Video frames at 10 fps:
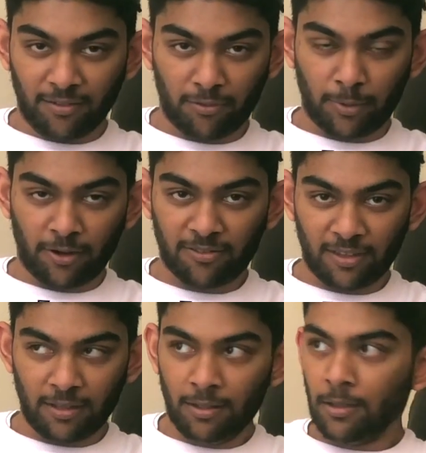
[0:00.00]

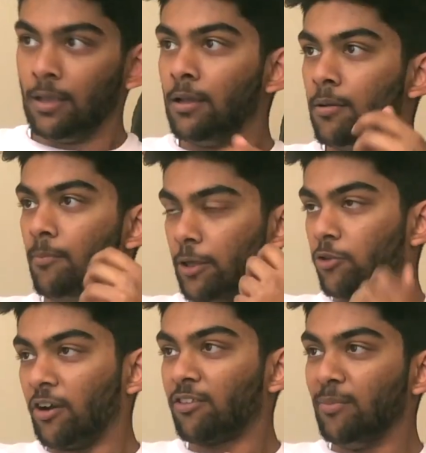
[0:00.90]
conspiracy, but
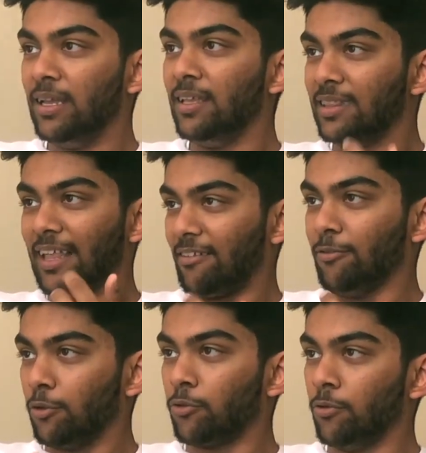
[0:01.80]
trust me, that's
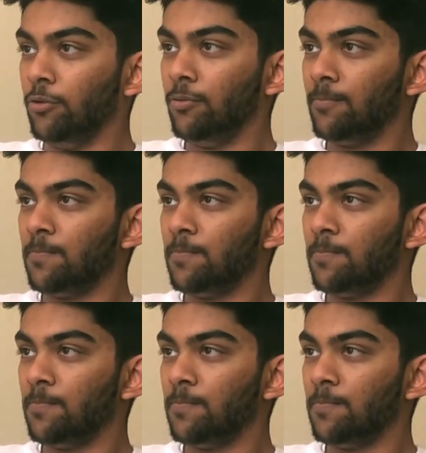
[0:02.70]
not true.